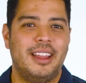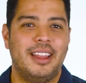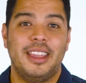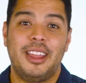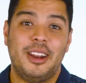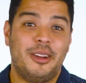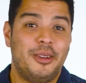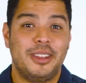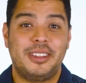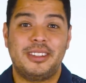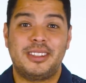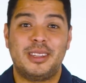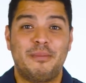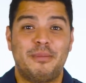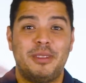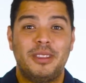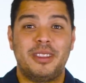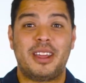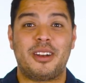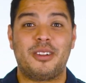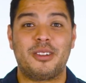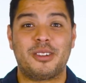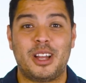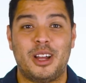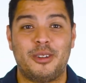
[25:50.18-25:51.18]
You know, it's something
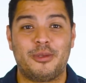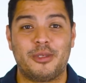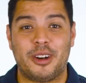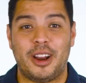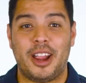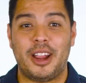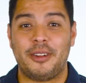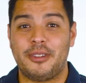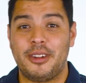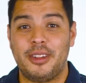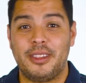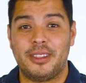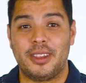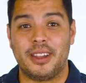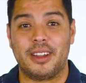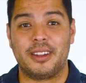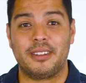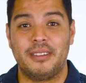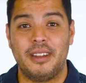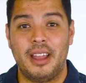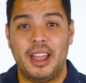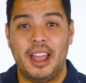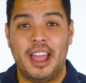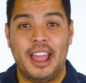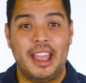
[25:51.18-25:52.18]
that'll cover
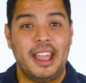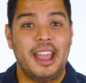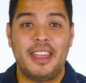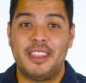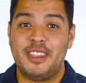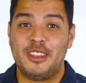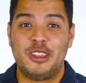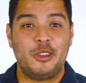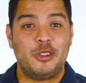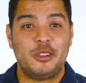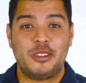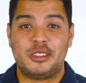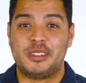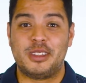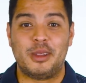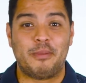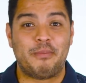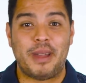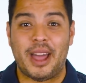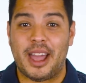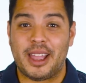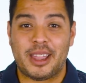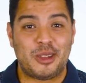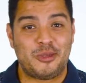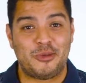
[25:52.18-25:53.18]
everything. And then you just
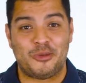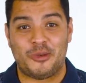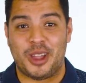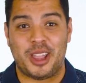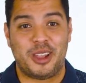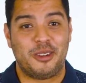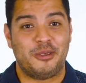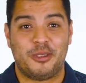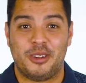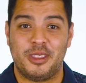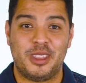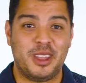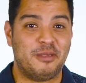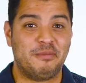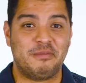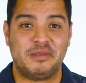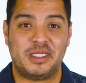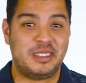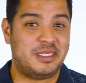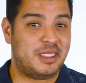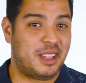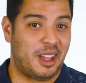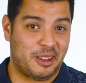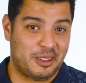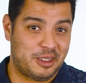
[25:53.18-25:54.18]
sit back and wait for them
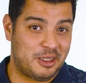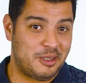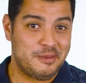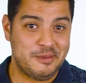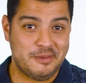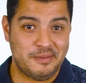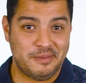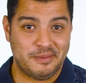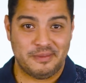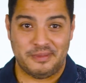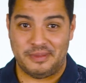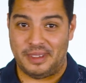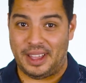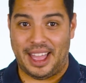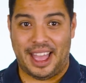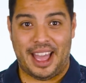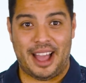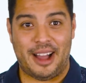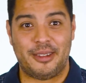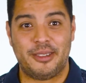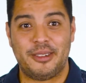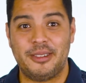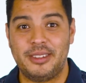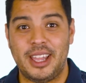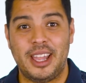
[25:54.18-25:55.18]
to tell you
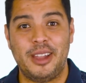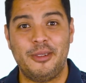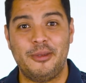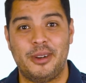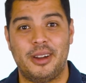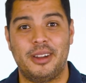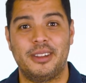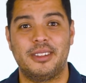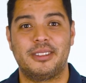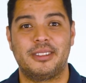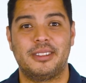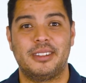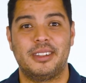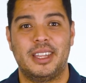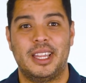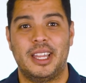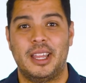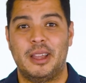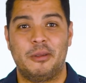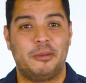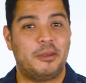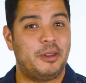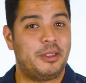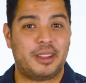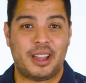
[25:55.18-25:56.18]
how their day was.
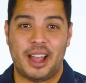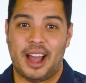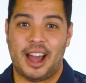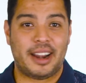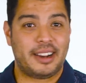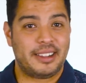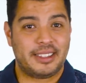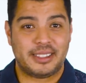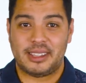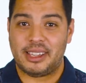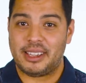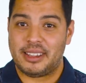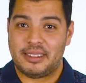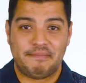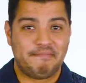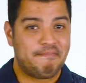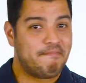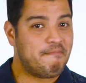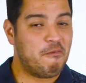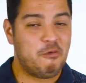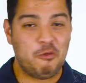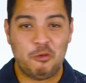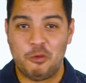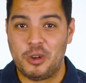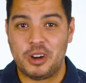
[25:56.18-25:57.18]
With God, it's like,
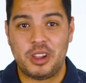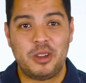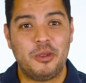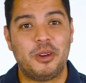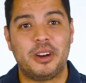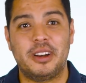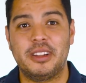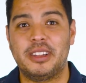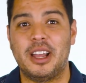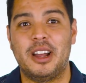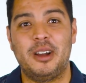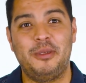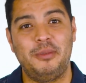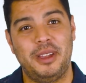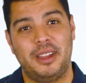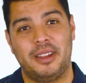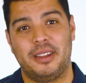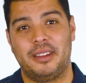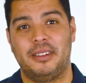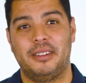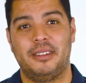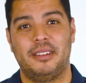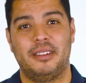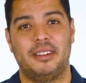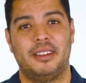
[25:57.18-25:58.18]
what do you want to tell me?
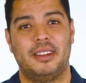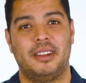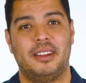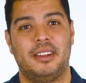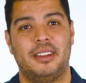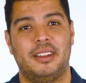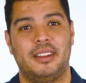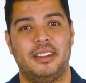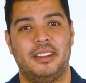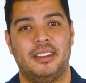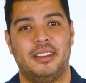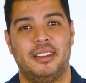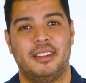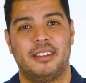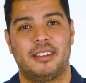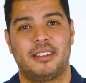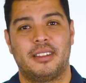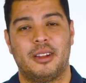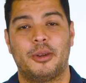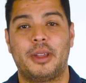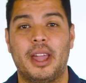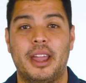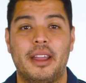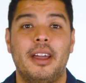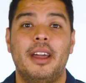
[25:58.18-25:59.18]

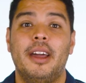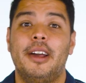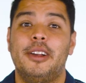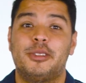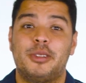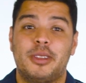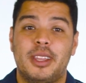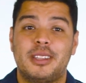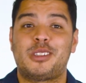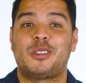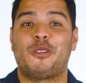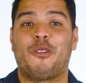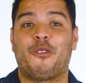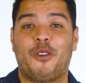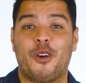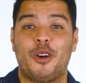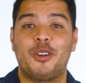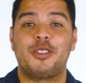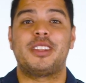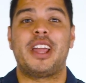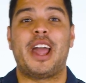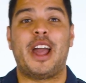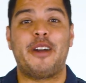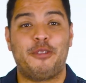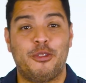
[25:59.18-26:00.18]
Okay, so that's the
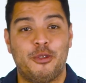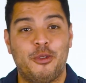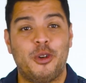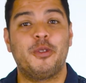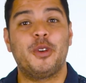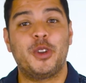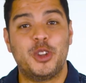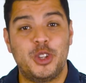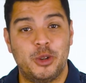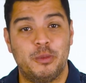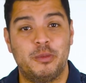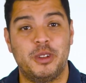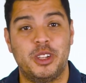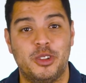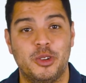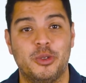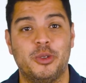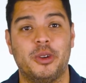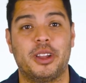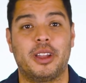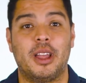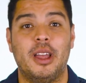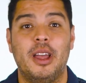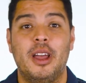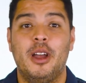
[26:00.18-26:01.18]
first half of what we should be
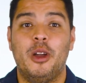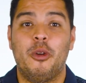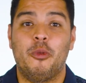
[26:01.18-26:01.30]
doing.